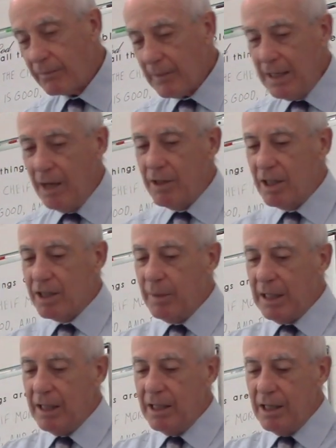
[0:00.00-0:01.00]
Now it doesn't
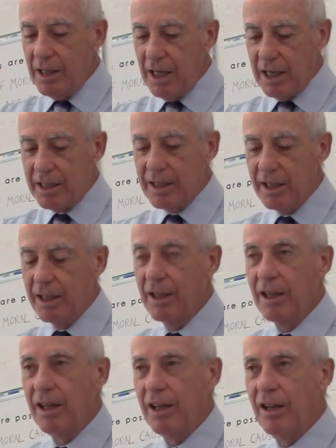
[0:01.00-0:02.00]
mean this
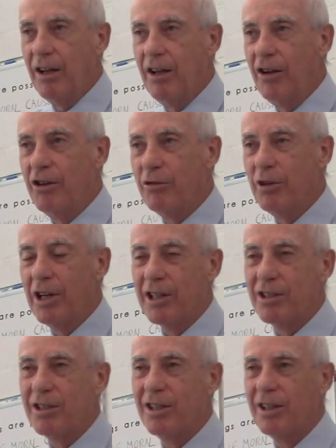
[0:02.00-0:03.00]
on your
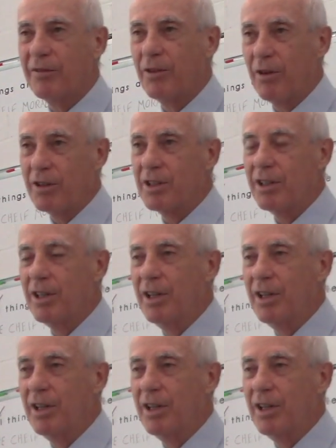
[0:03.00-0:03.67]
wrist, of course.